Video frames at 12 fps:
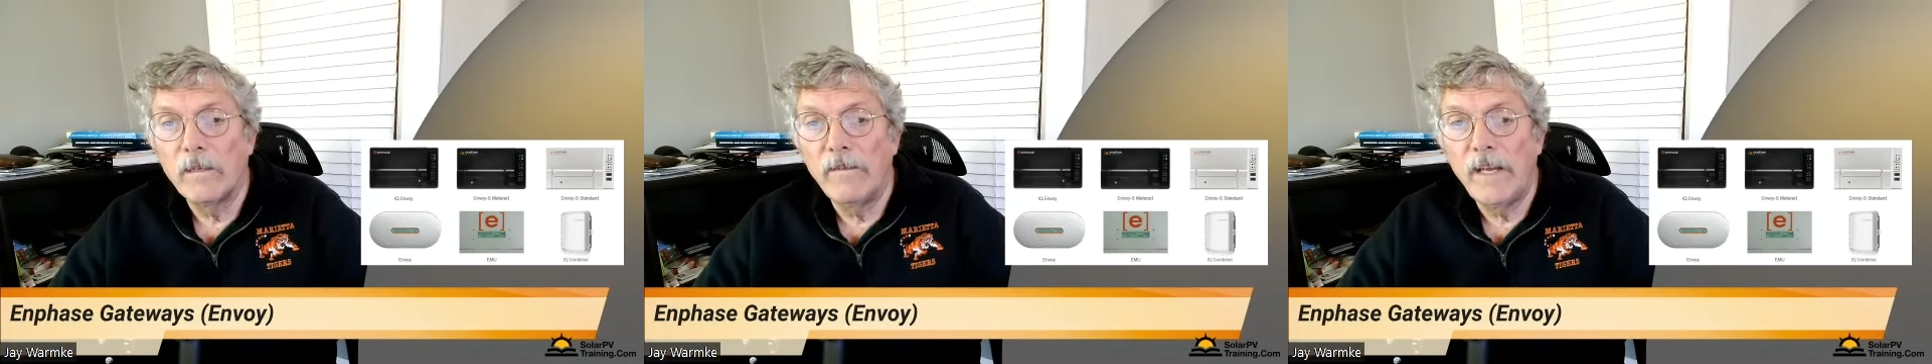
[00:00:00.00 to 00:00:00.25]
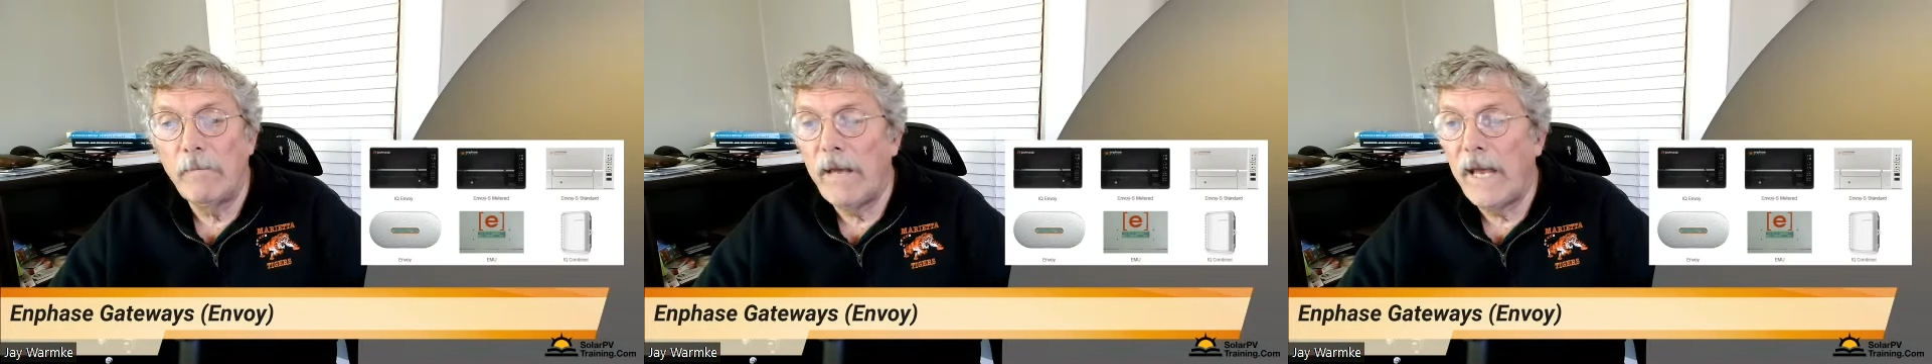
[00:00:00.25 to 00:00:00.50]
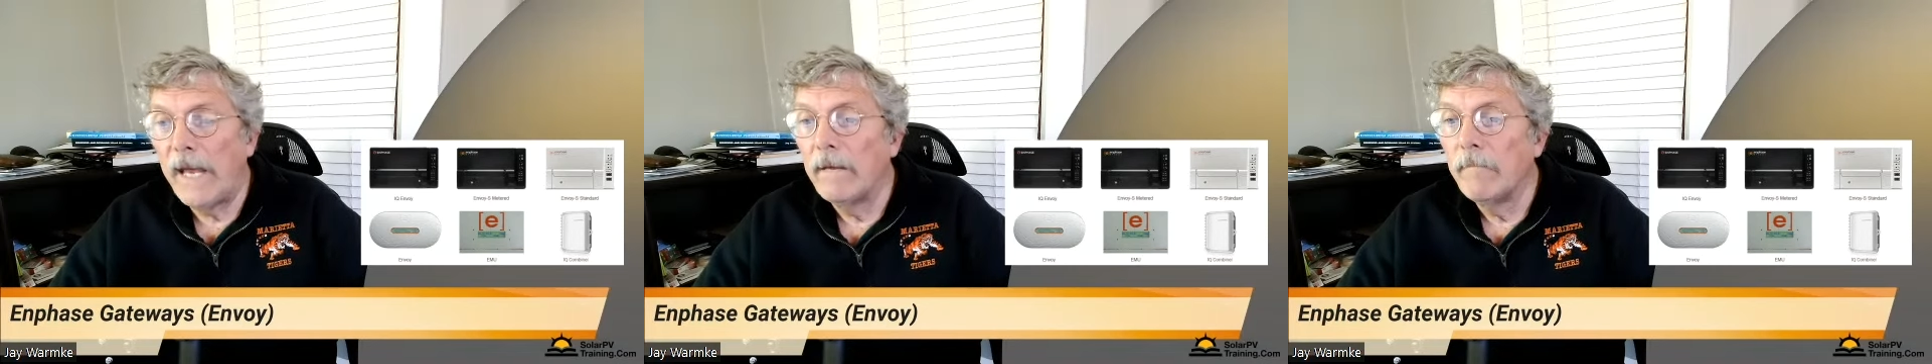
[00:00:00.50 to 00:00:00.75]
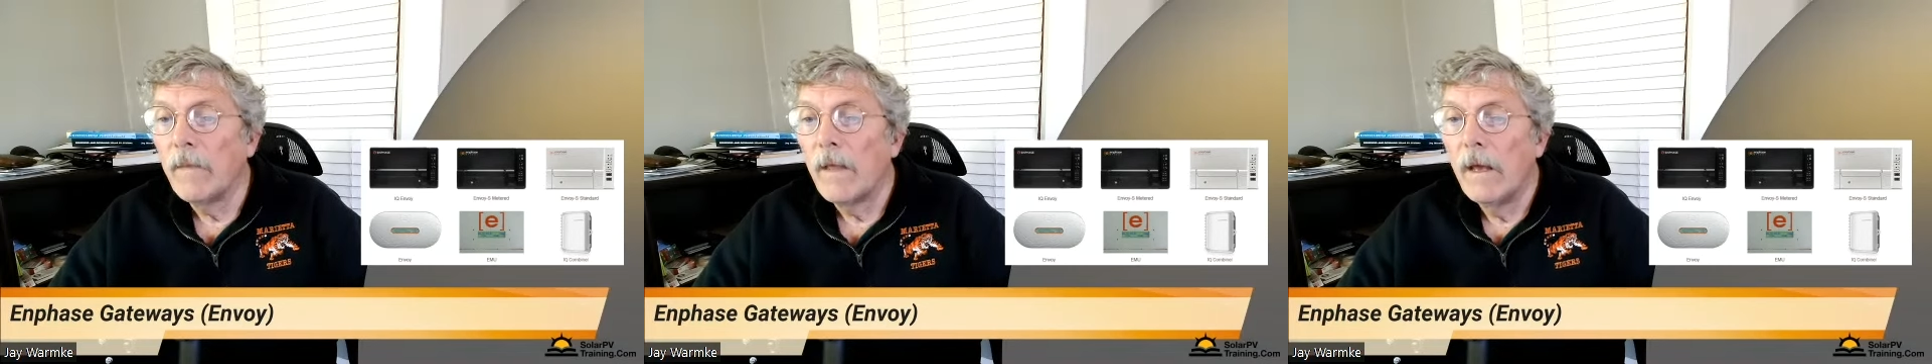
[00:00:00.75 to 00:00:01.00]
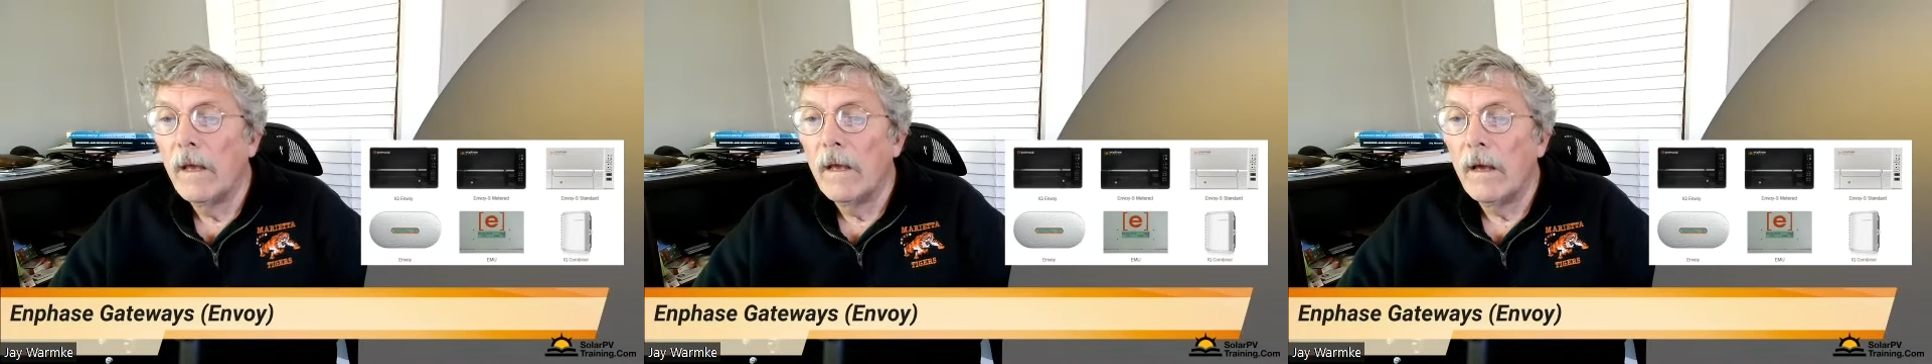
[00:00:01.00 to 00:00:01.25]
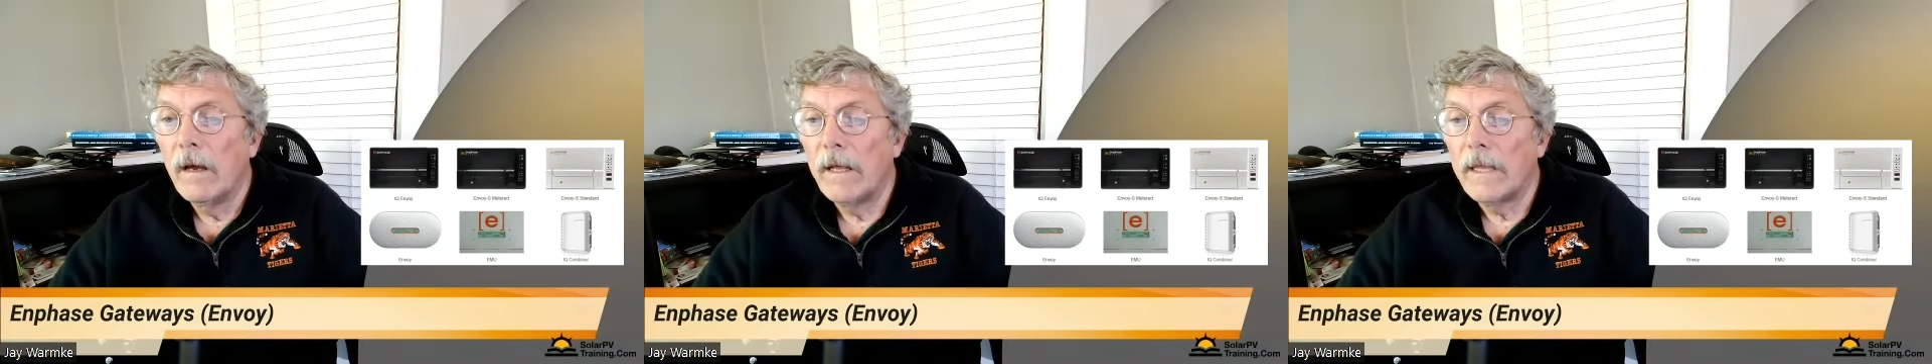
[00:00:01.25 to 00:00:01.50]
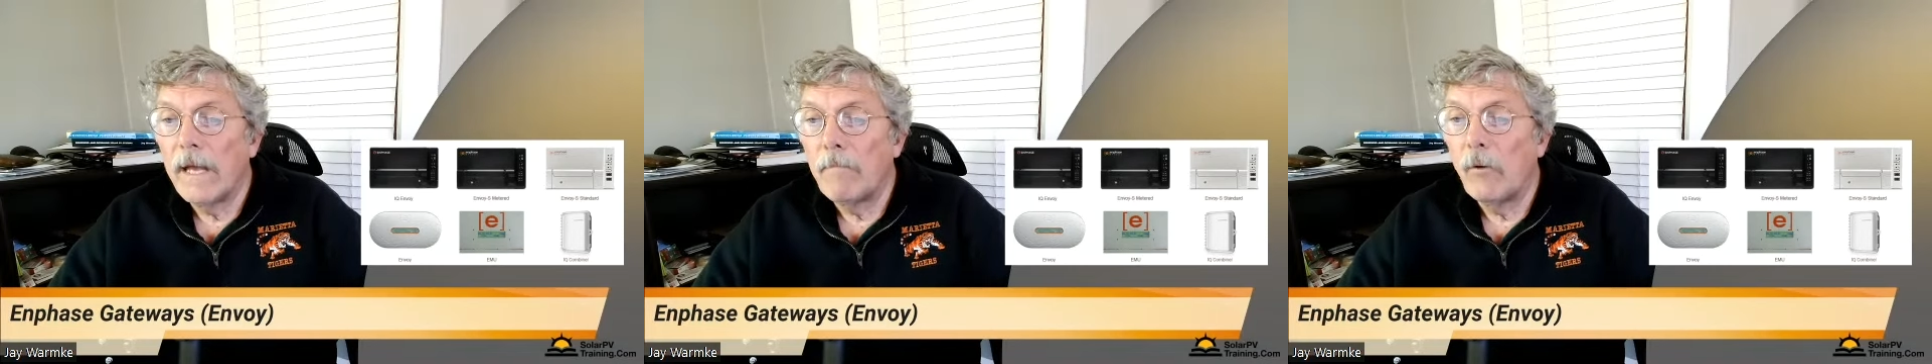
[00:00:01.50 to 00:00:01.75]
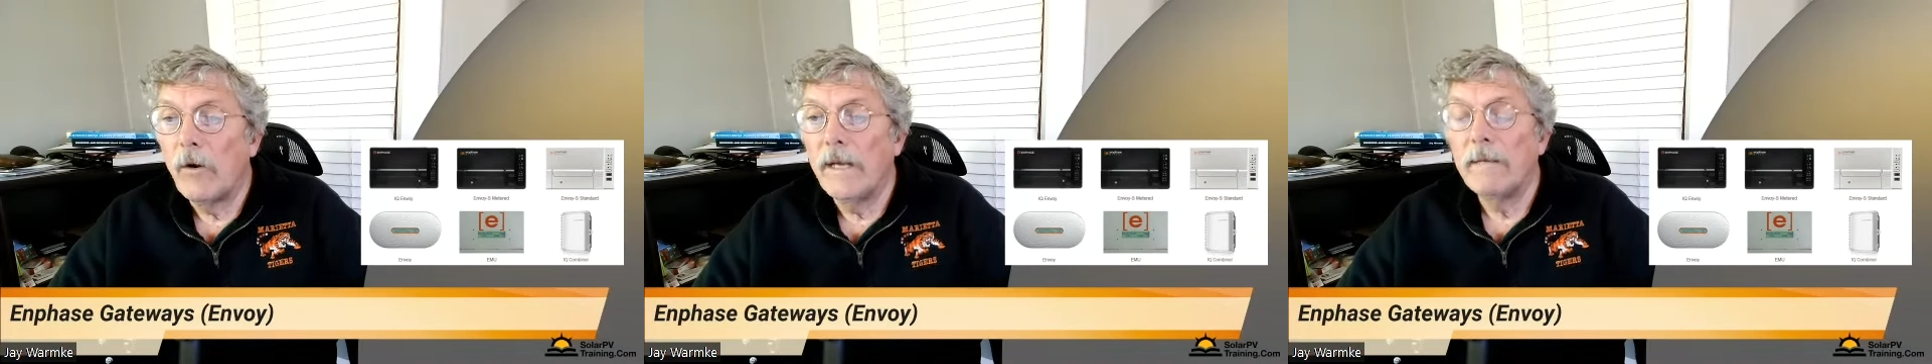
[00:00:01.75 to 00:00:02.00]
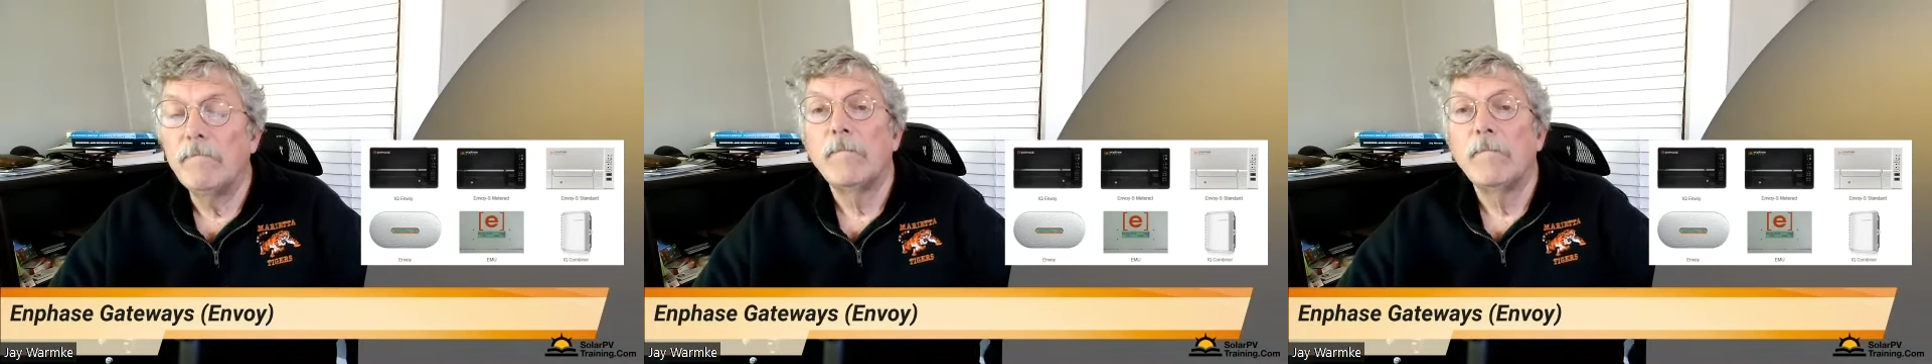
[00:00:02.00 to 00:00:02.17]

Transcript: of eBay at that point.